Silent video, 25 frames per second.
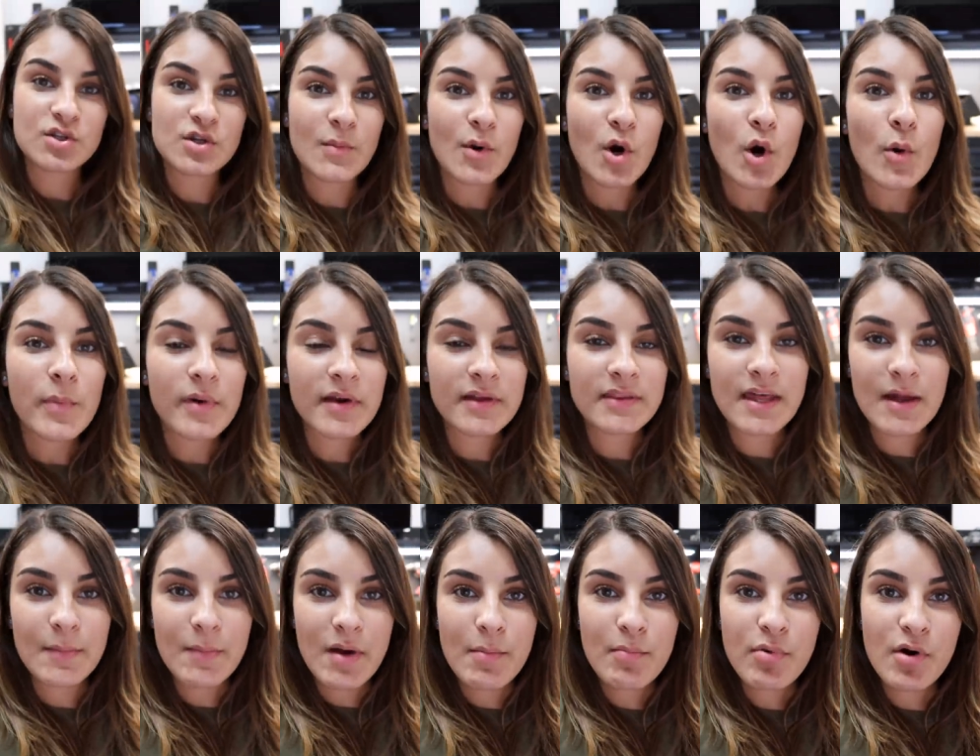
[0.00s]
So I'm hoping
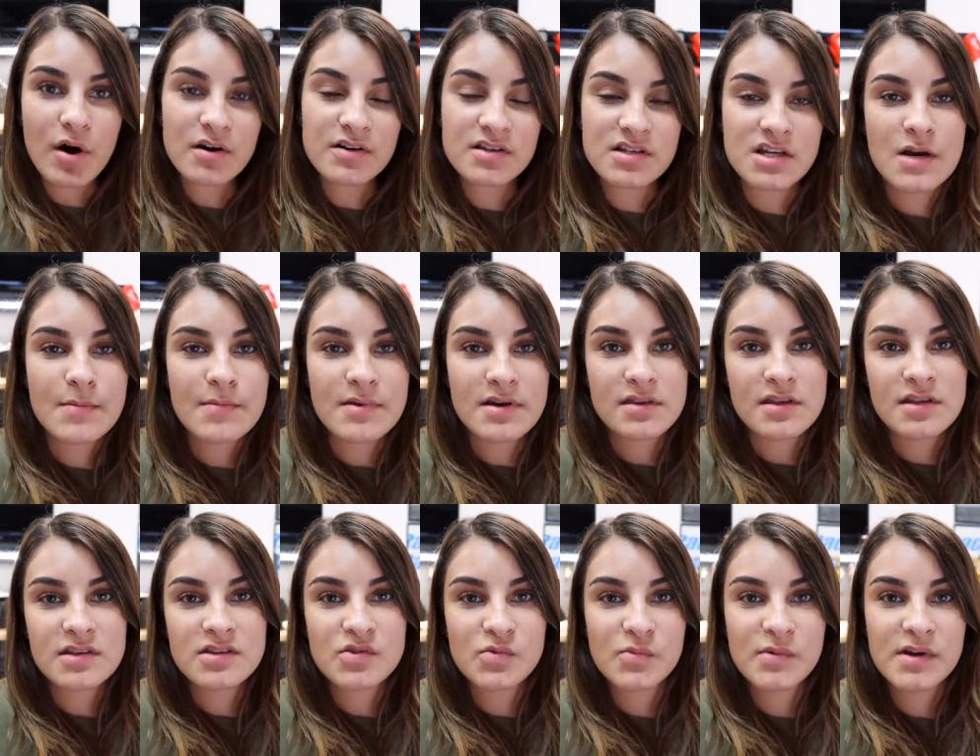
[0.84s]
that my parts come in
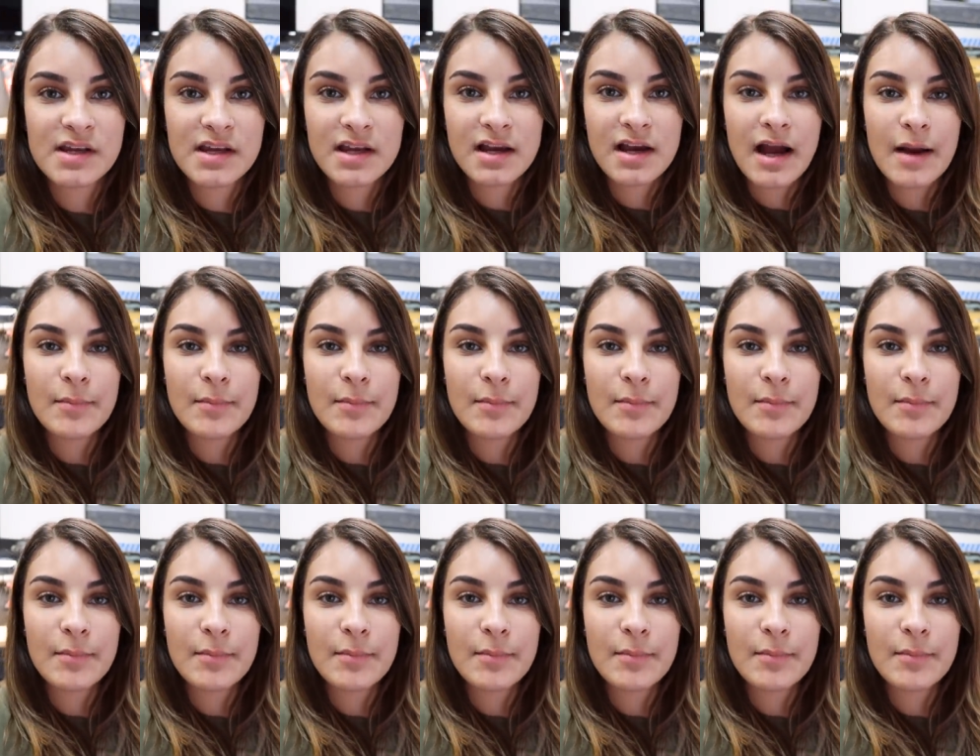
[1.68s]
this week.